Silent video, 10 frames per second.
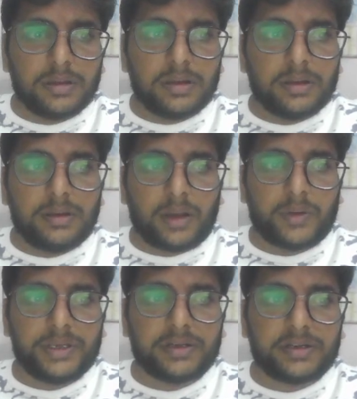Now
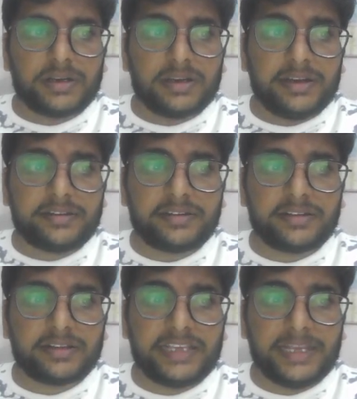here, let's
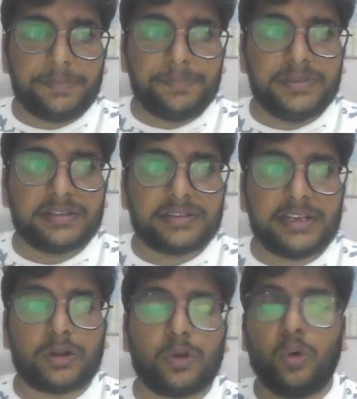keep this in a
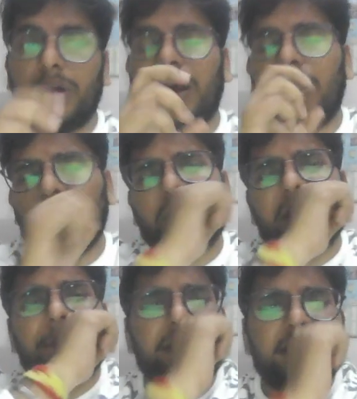code. How to keep it in a